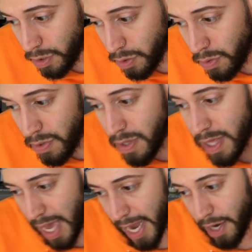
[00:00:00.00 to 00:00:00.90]
Do
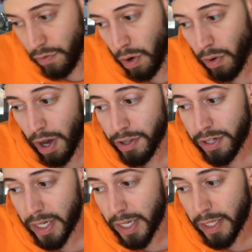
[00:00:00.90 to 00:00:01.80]
they grow
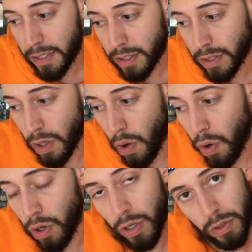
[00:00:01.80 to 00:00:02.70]
other needs
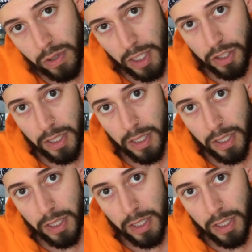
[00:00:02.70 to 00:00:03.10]
or lose